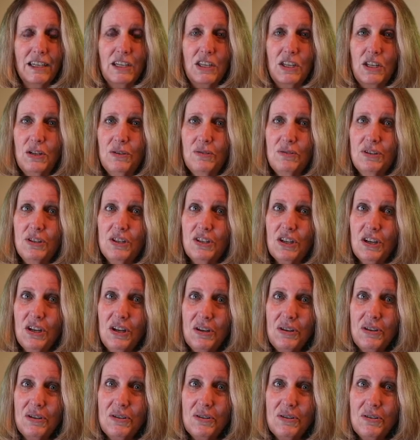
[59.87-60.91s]
You
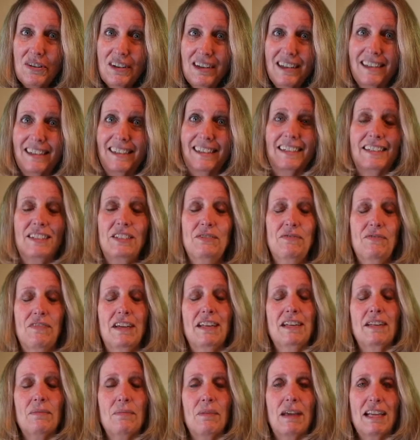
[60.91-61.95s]
do? It's
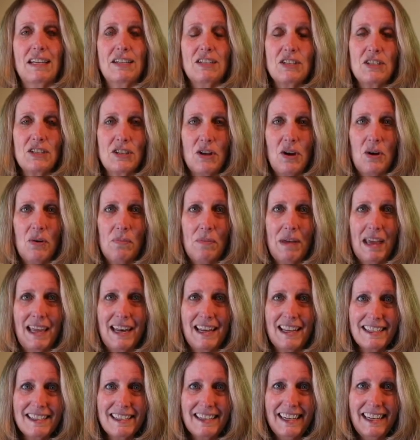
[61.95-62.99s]
fun to make snowmen,
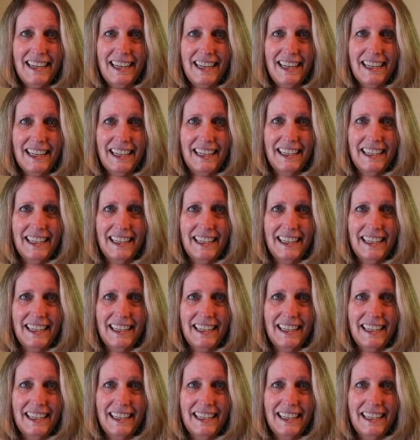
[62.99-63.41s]
isn't it?